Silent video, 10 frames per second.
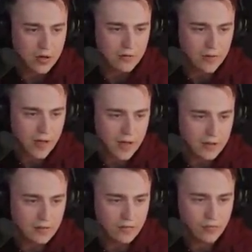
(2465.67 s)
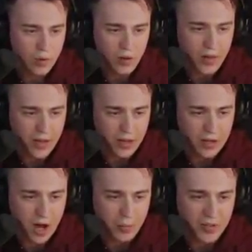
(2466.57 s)
if that will like
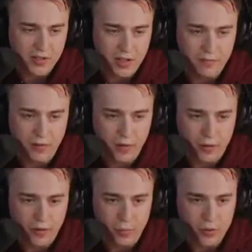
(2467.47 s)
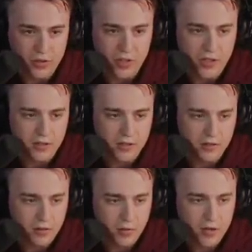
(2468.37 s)
compensate for the three percent
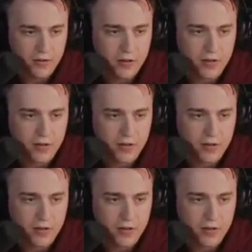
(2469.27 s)
or whatever.